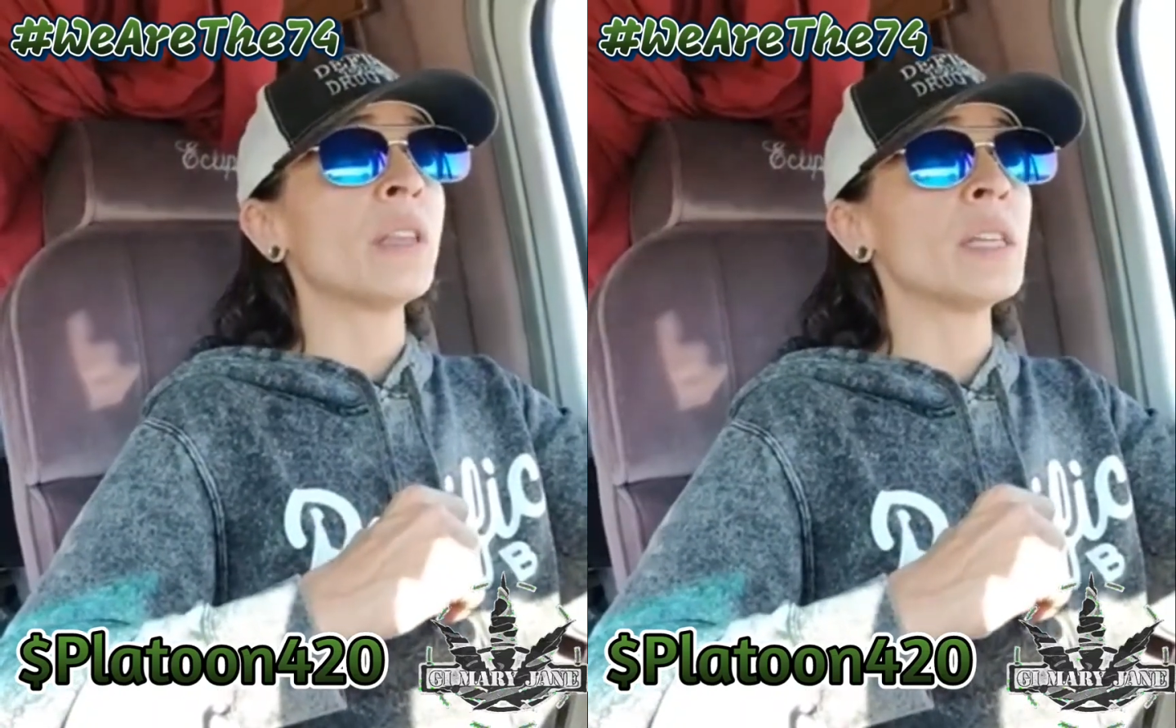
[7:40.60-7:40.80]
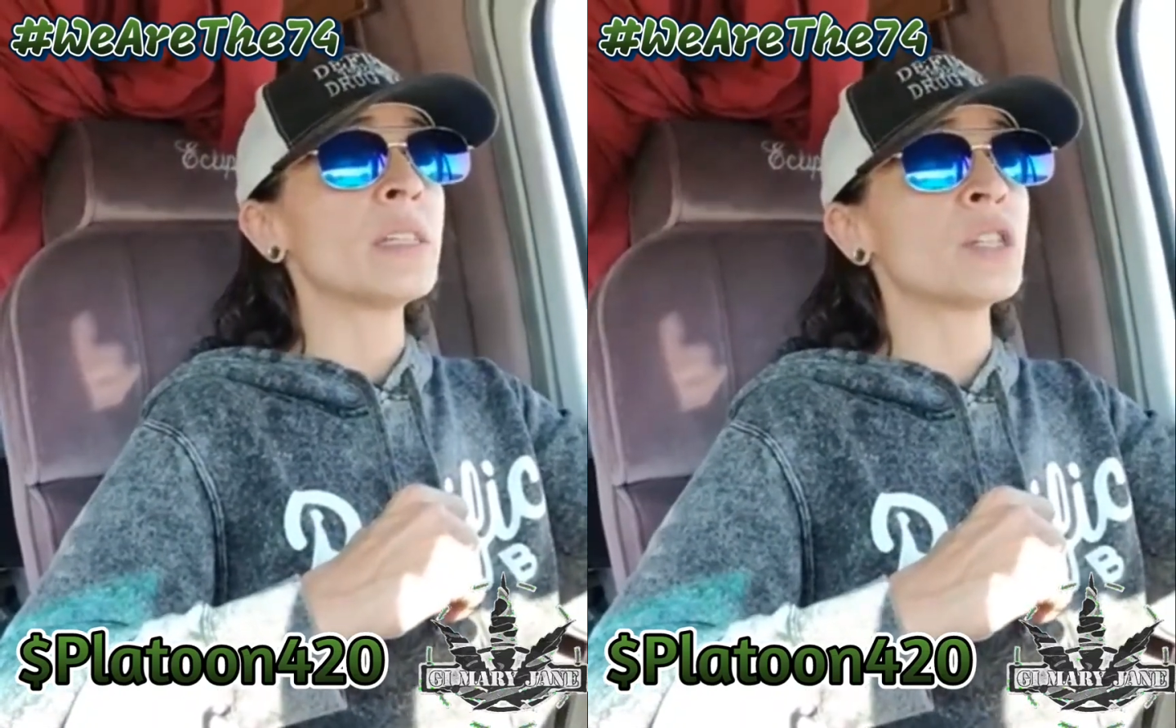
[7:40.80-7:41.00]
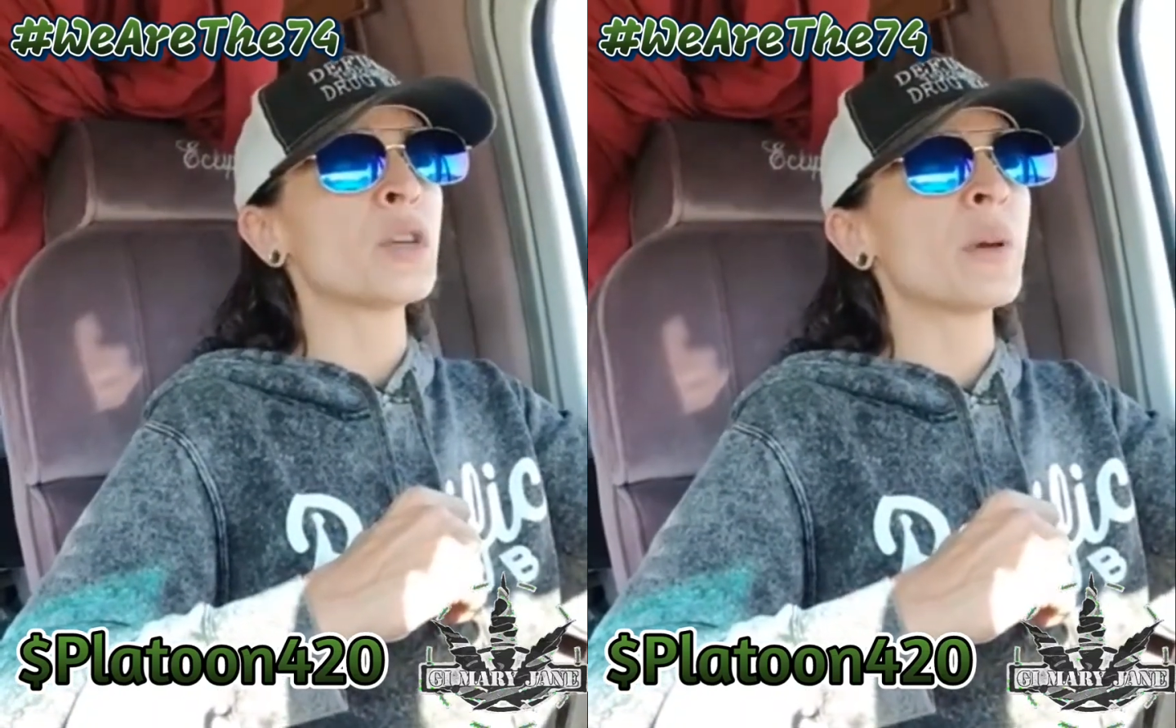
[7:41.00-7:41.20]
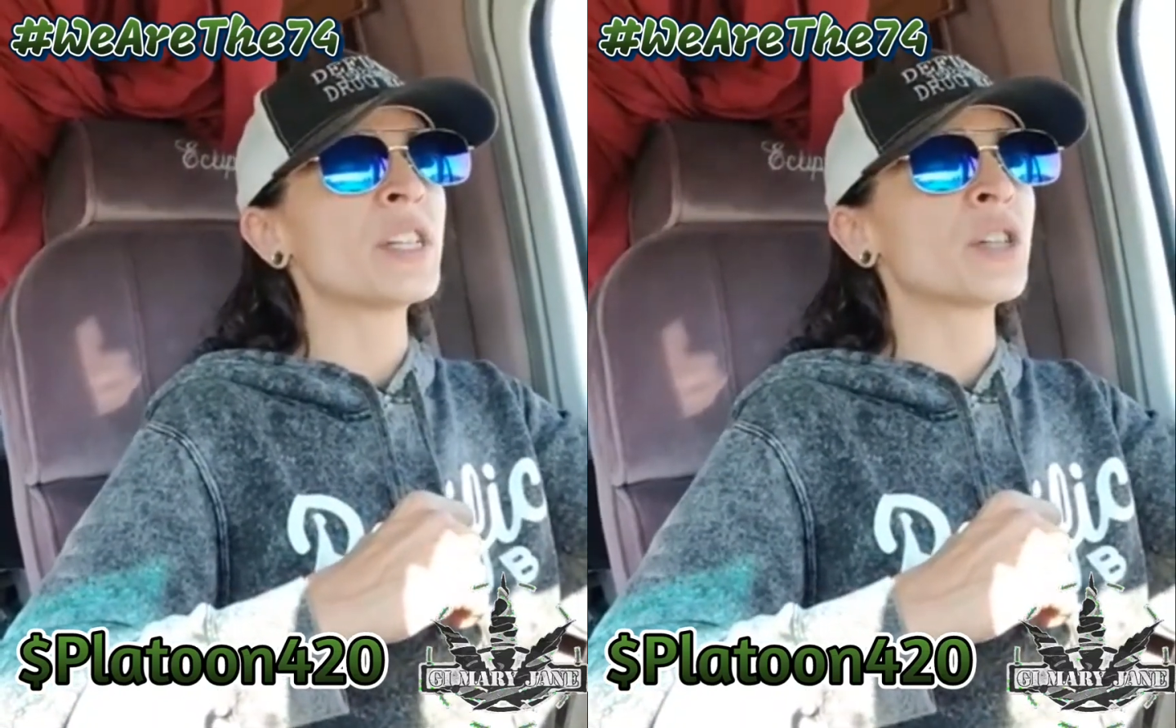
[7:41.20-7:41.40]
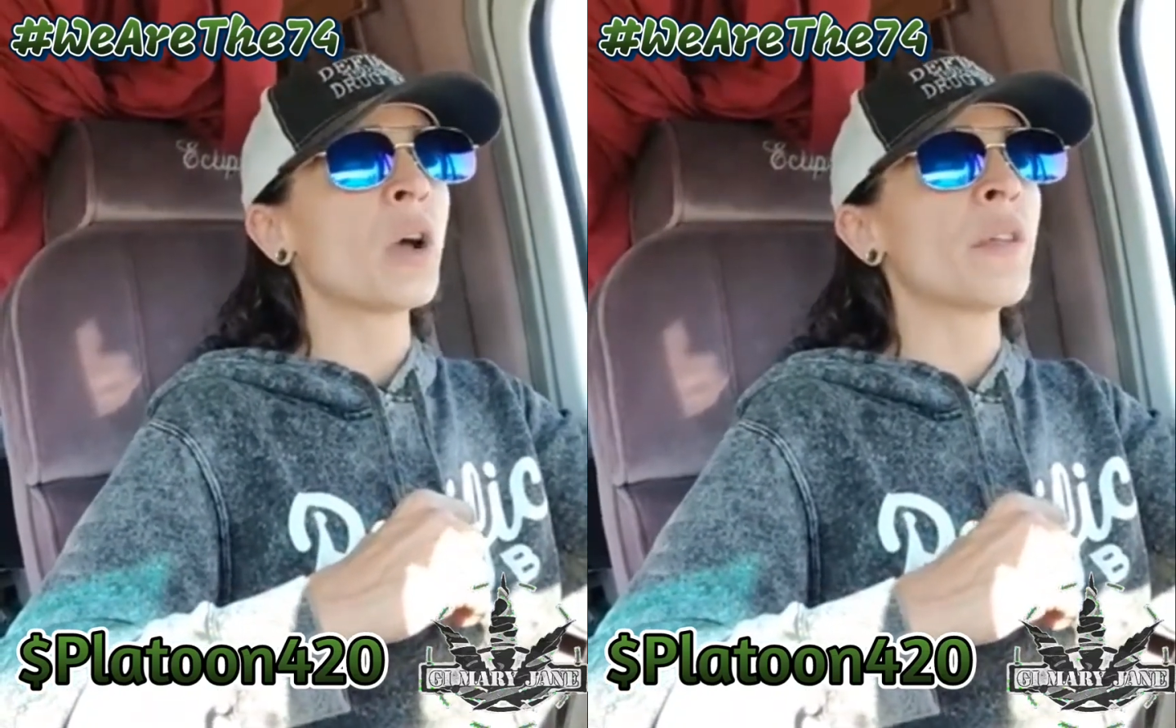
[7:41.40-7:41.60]
the
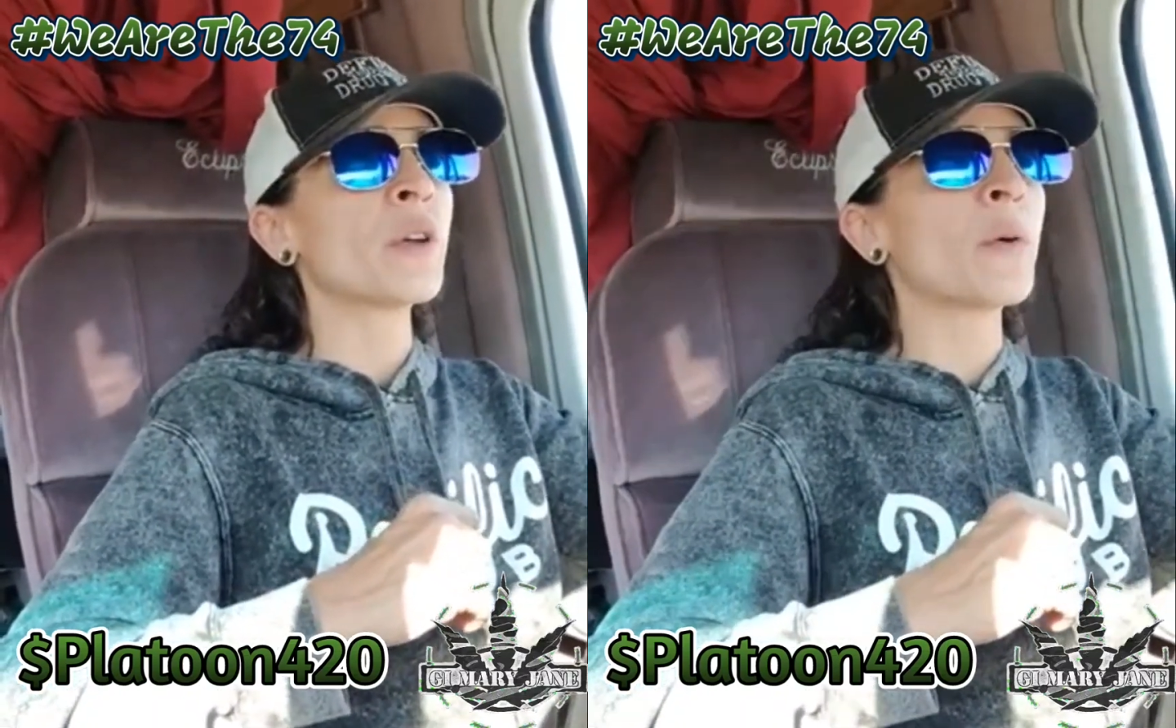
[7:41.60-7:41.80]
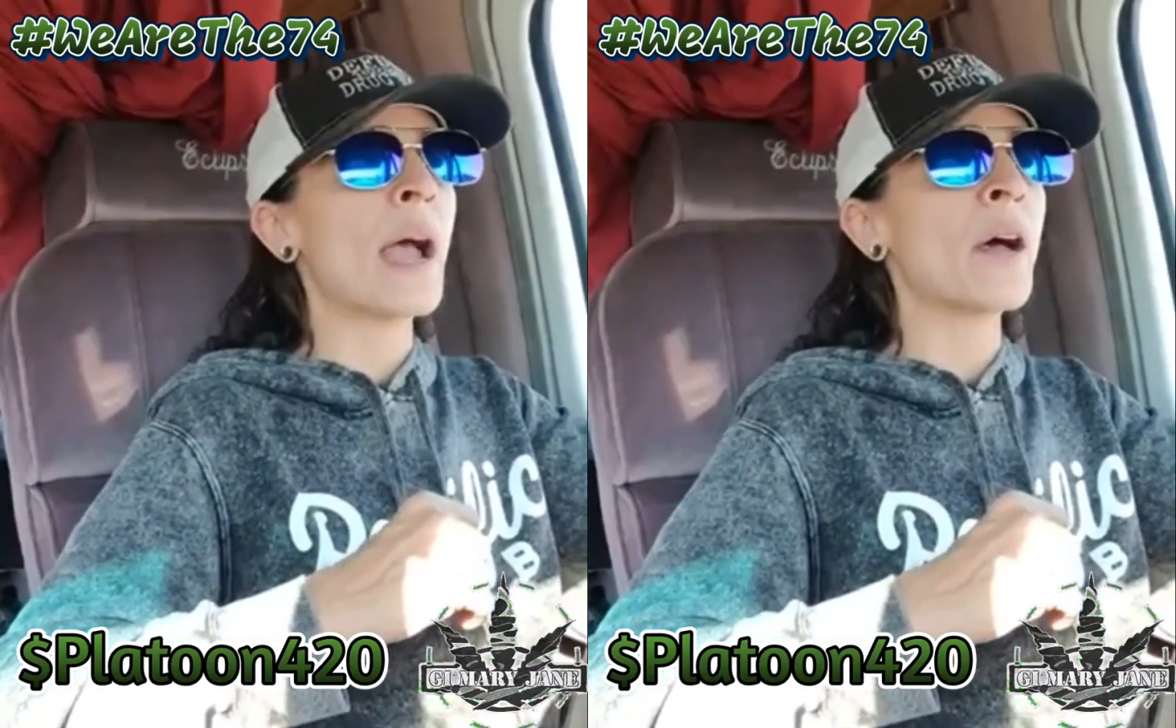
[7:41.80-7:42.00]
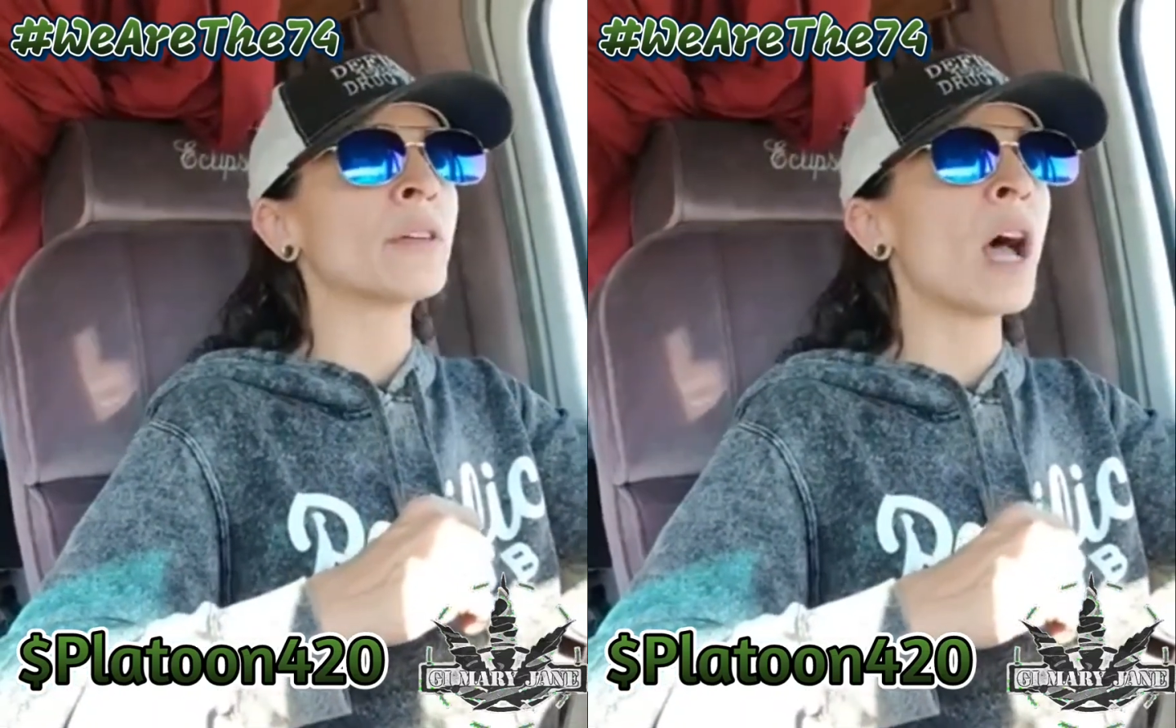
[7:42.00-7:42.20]
situation on the ground.